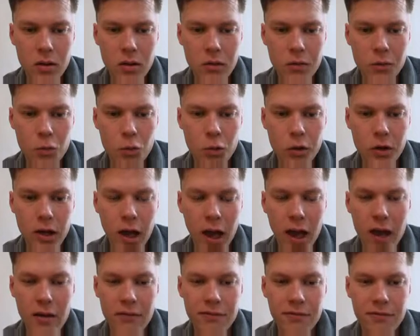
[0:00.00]
we
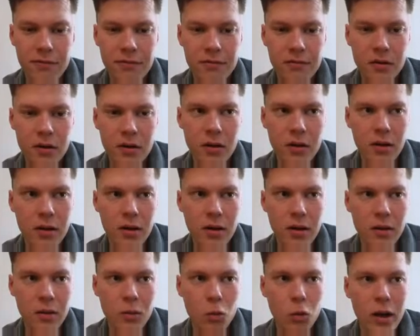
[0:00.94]
have
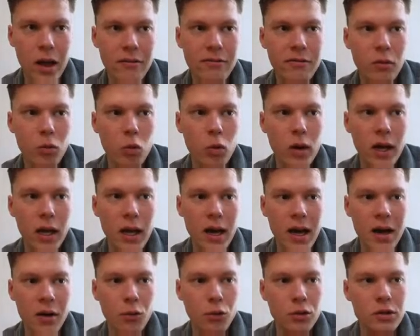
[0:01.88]
a way
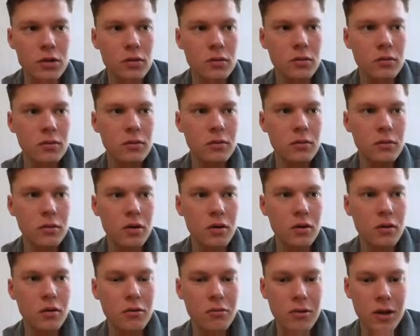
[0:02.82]
out,
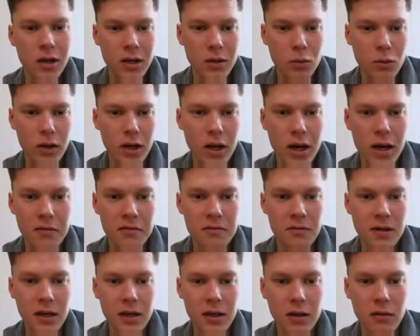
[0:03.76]
right? We have
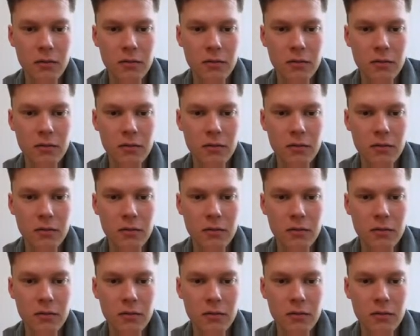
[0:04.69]
like